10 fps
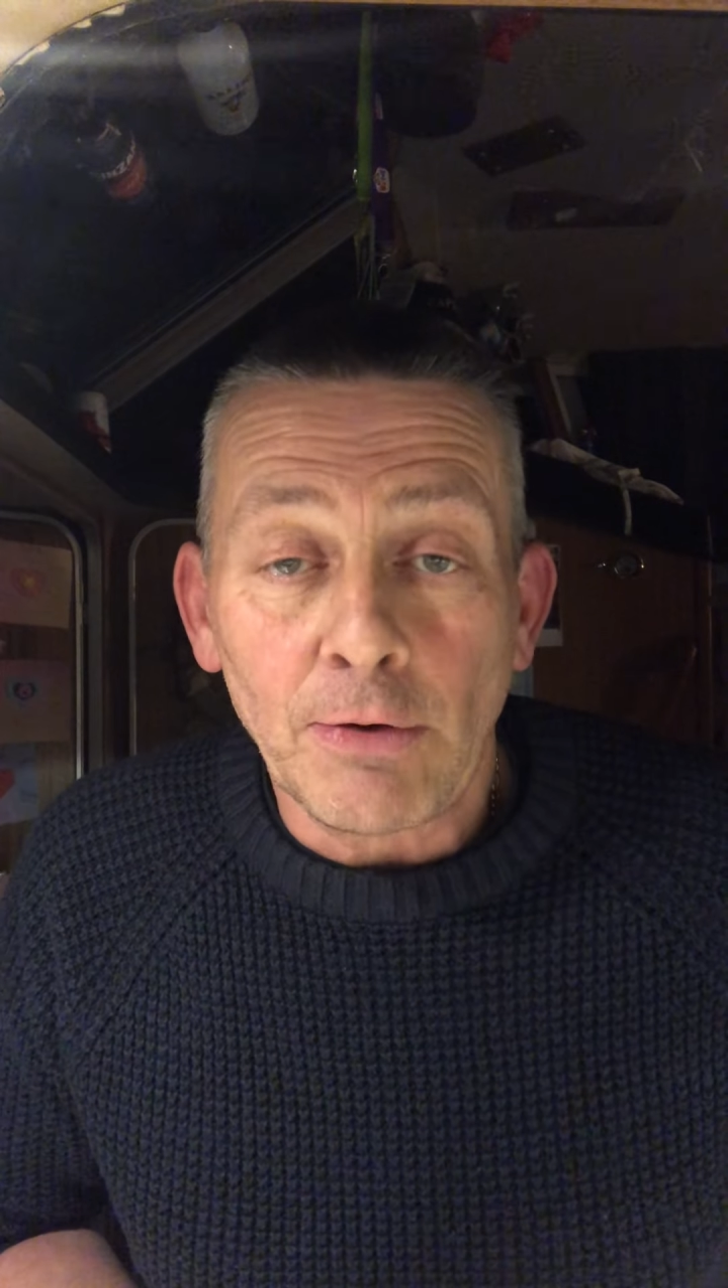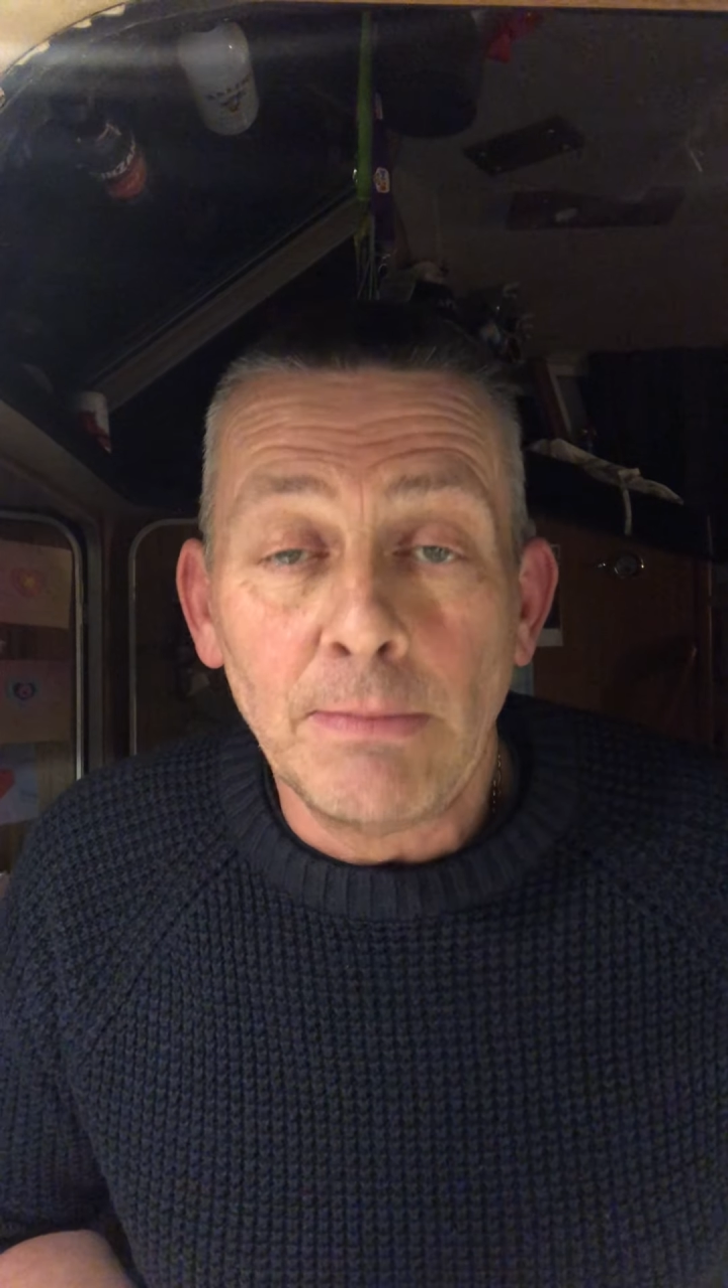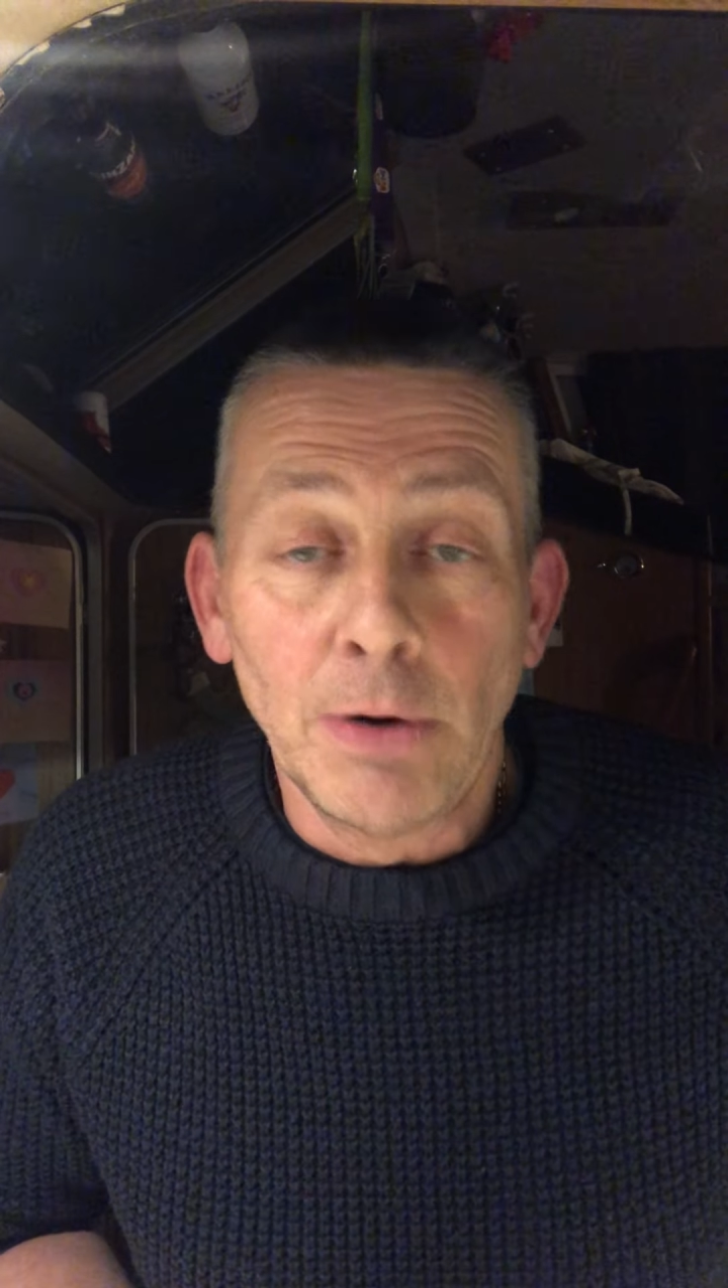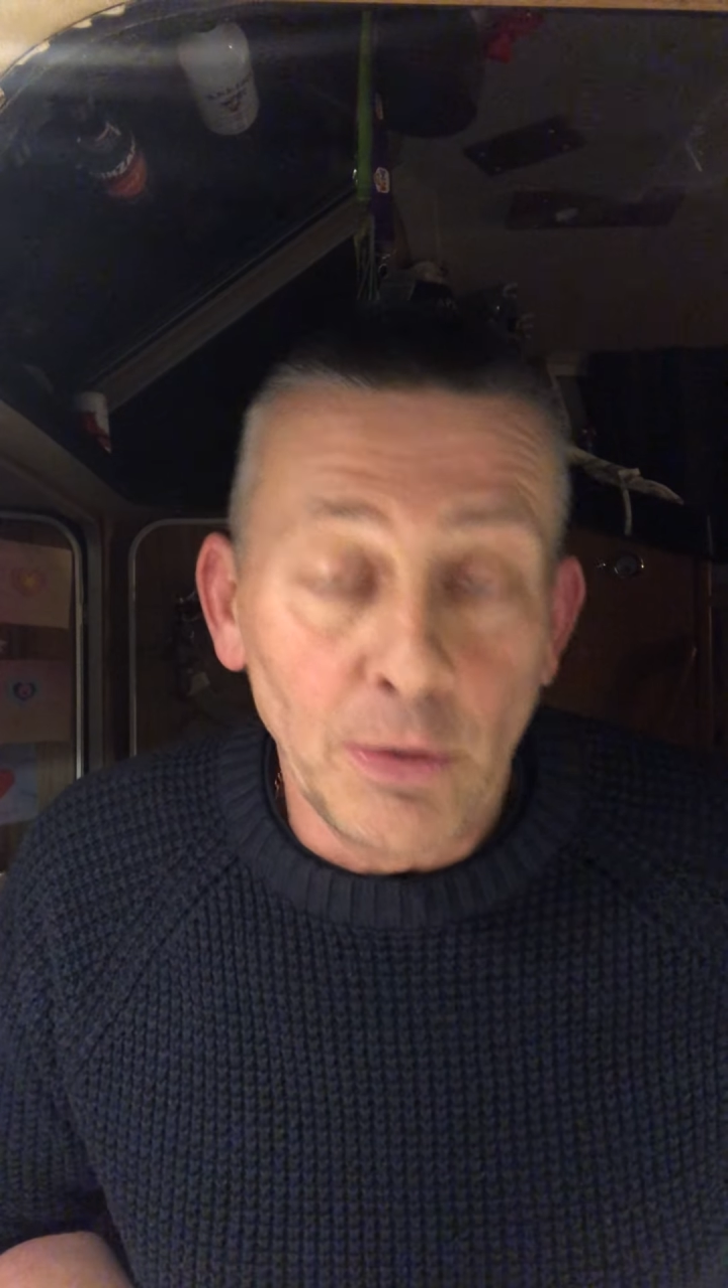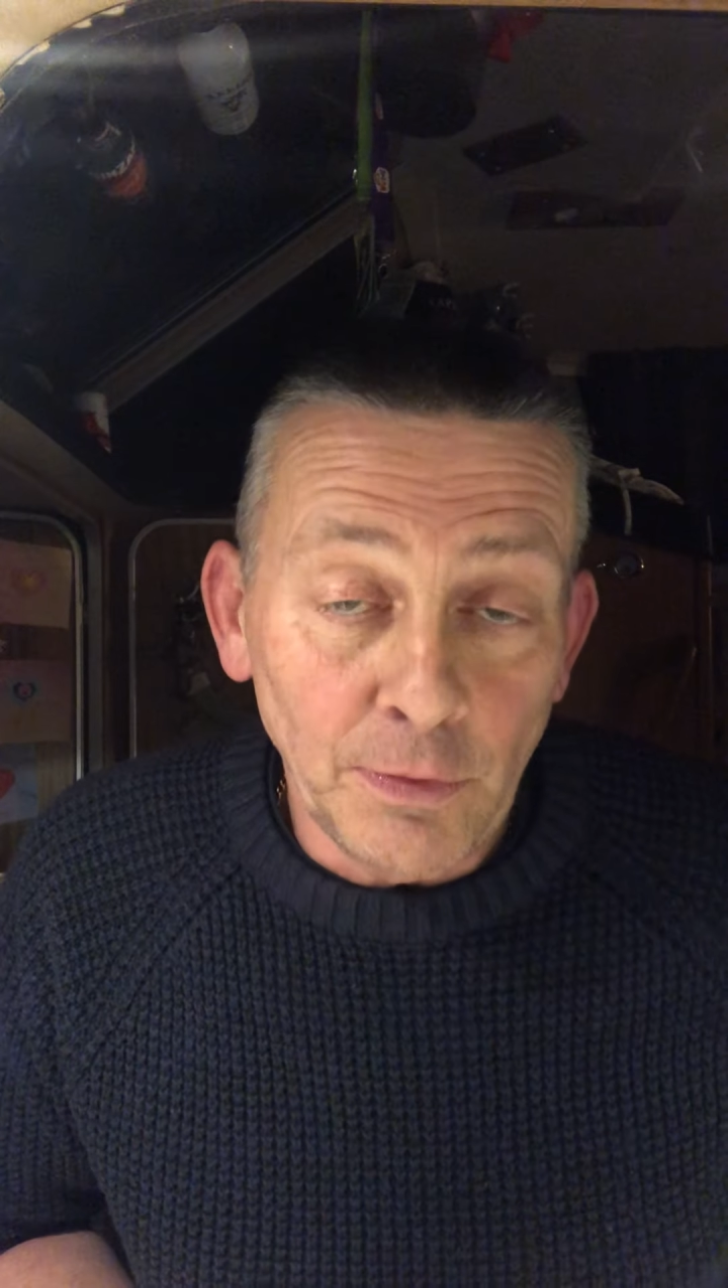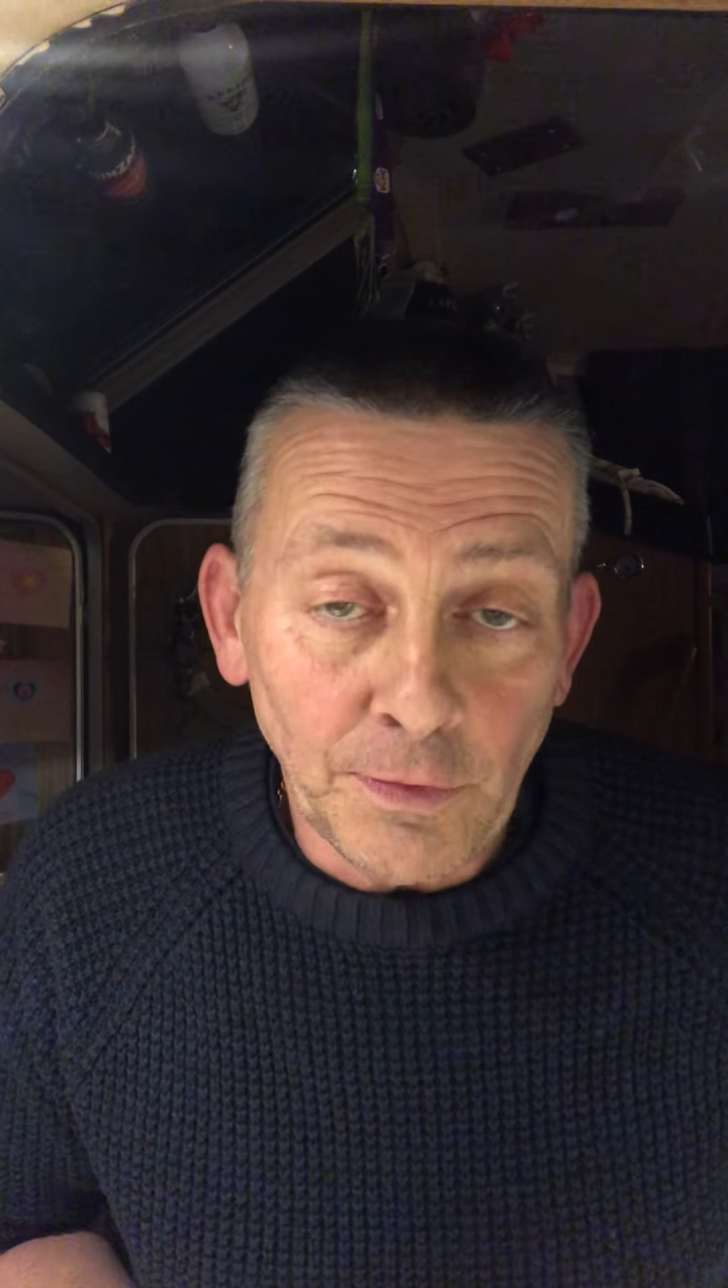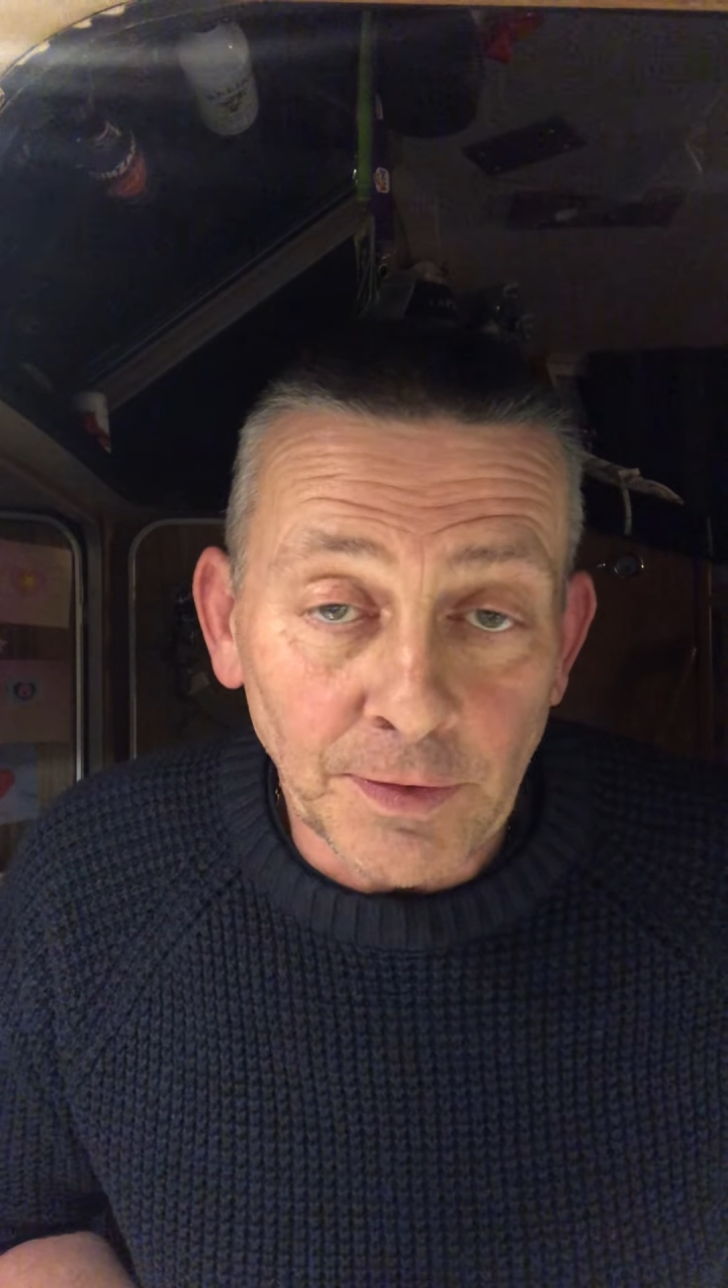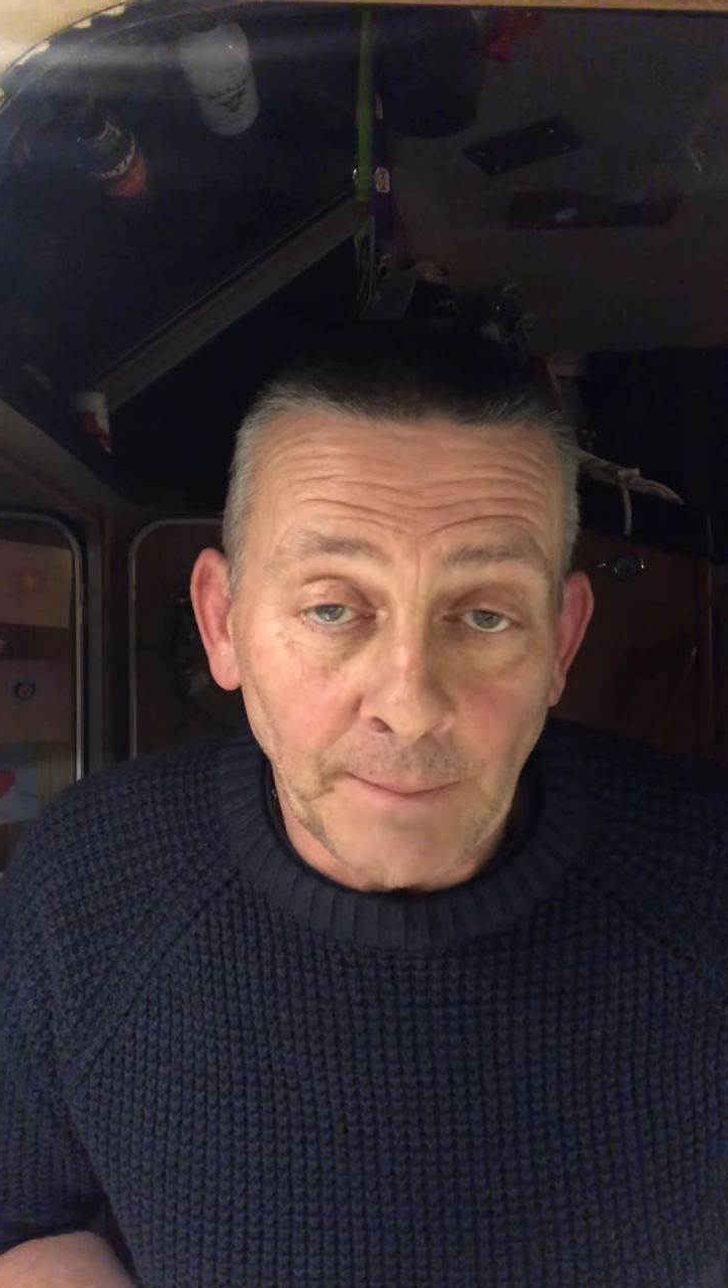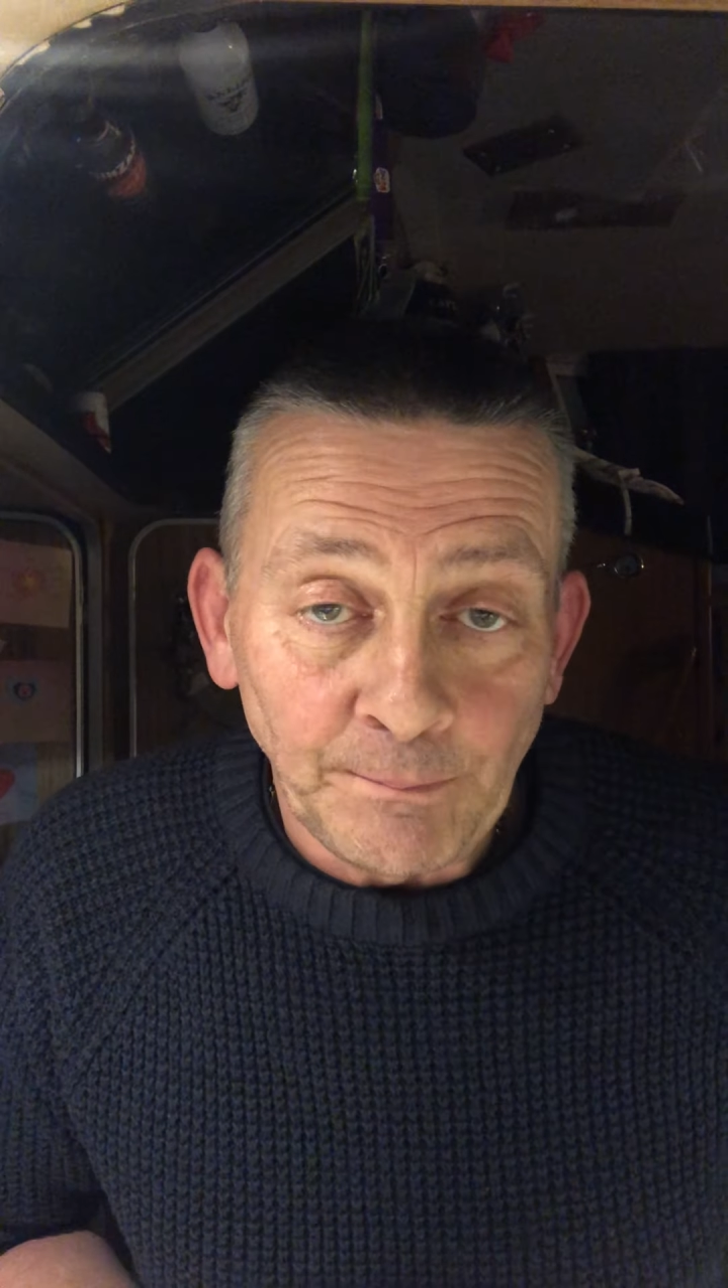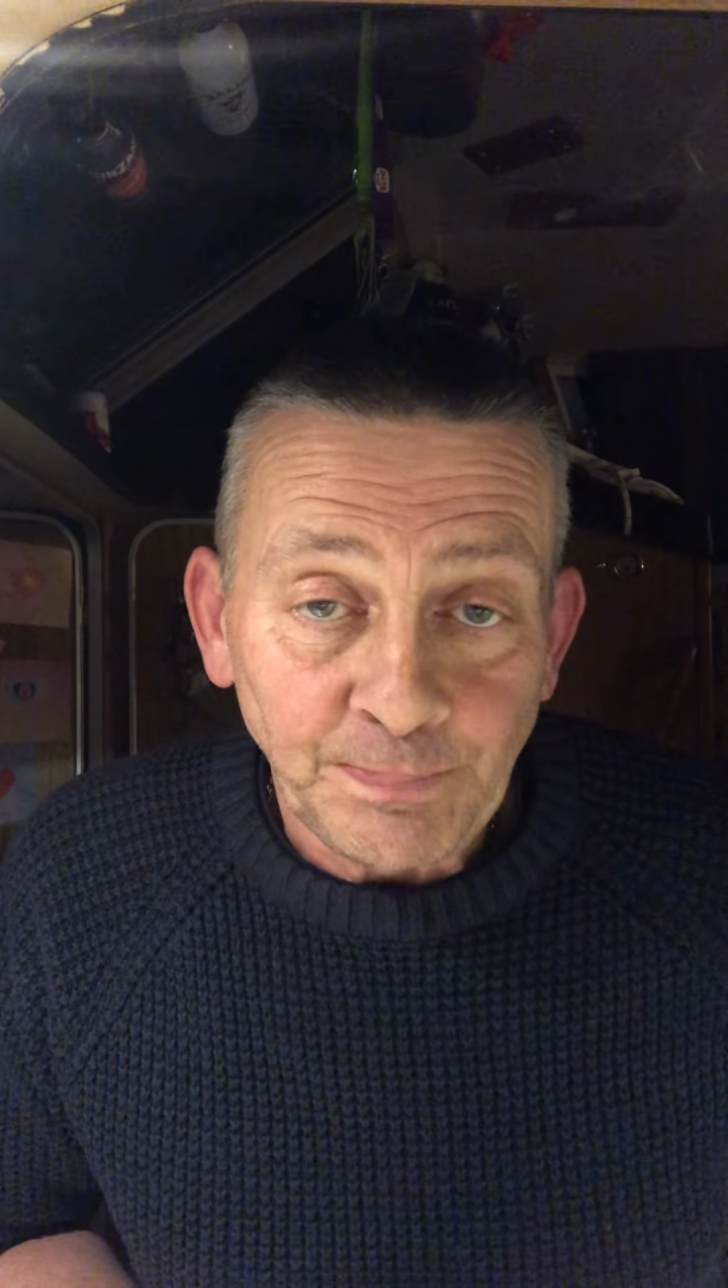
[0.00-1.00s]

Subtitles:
removed,